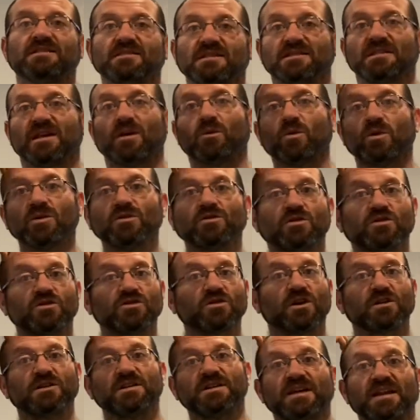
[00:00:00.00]
that once you
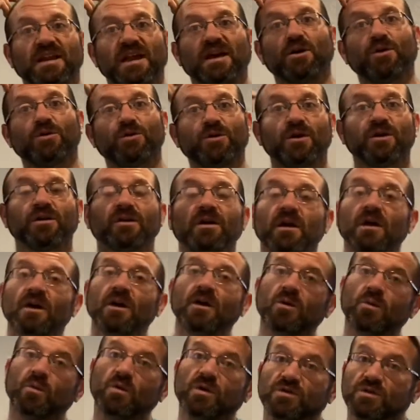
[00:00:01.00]
start to get healthier,
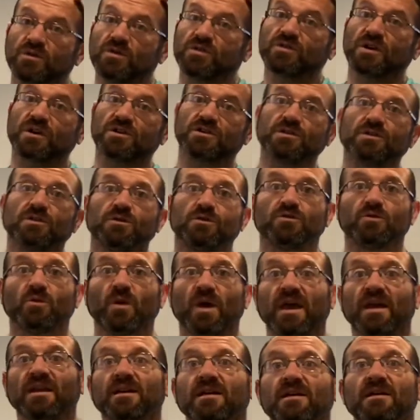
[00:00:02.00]
once you start to lose
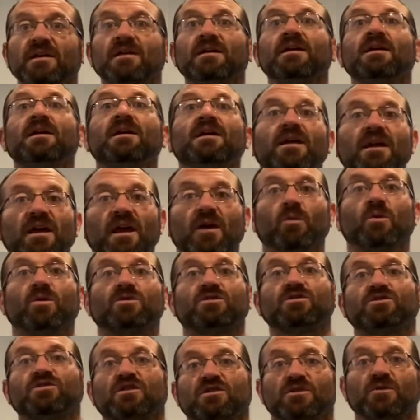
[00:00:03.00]
weight, and once you
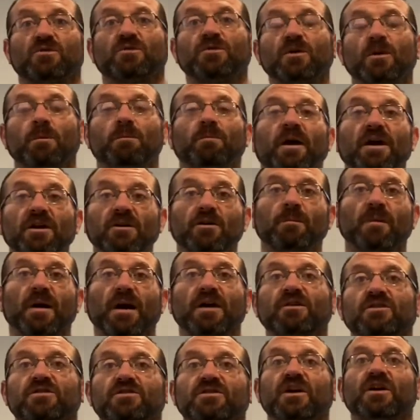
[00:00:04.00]
start to feel better about
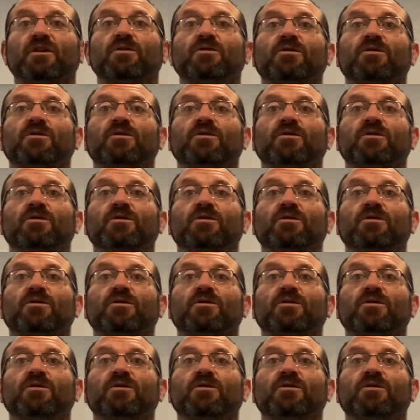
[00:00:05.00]
yourself,